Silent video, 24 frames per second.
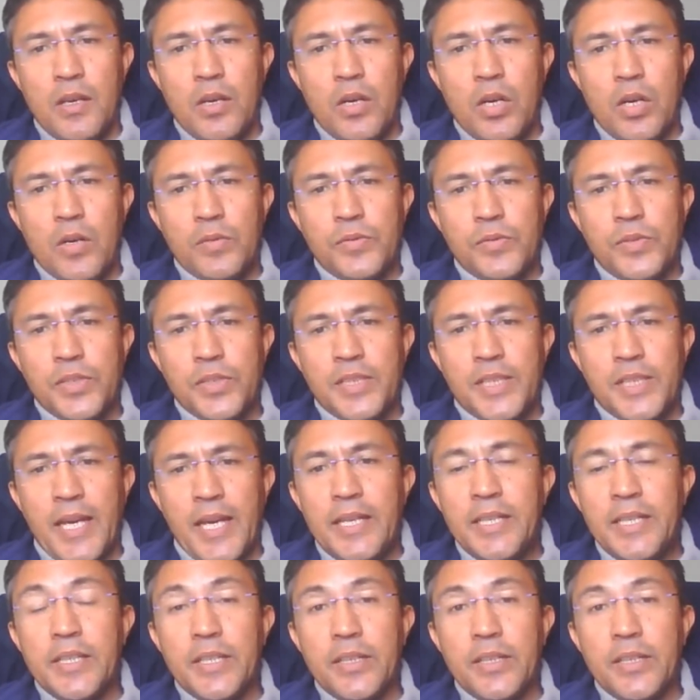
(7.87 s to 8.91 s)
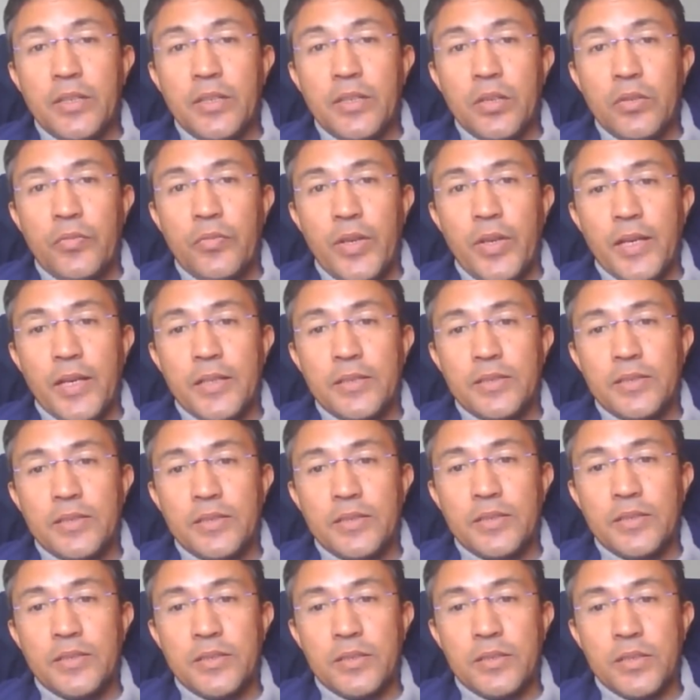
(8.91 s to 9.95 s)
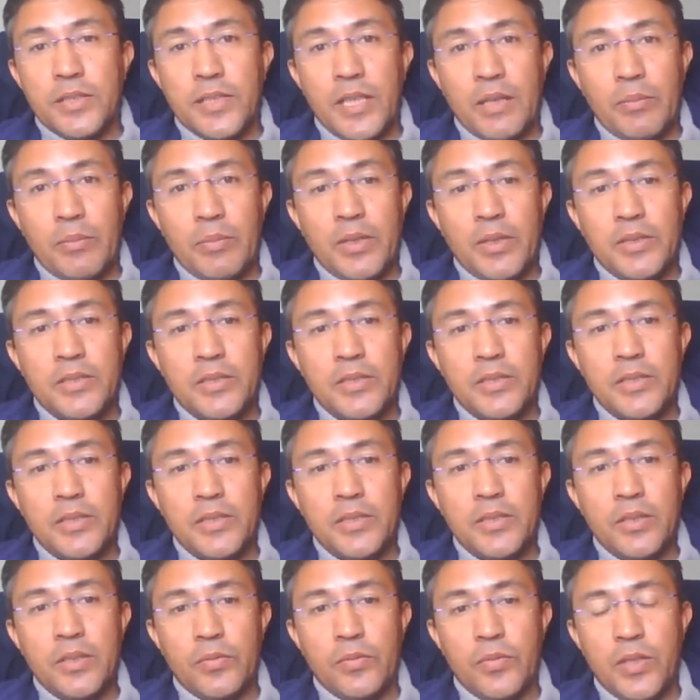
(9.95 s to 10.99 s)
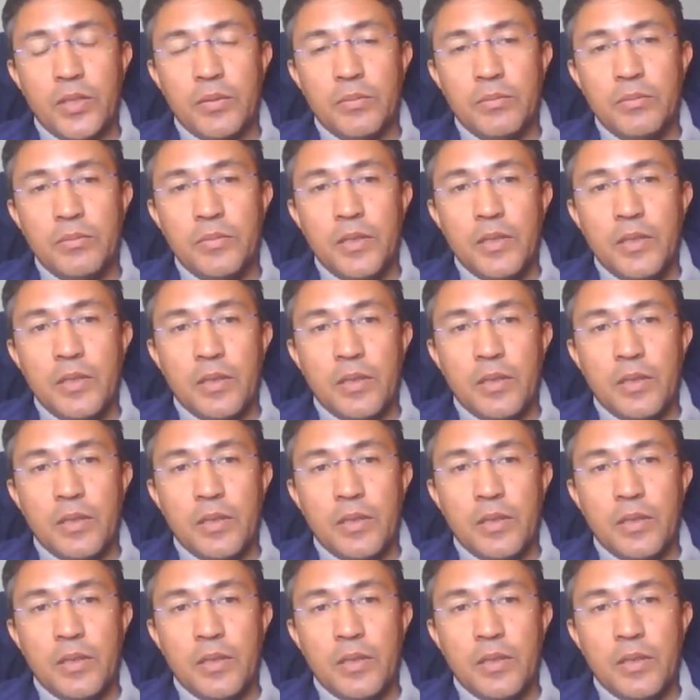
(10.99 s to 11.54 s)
of the candidate affects the capacity of him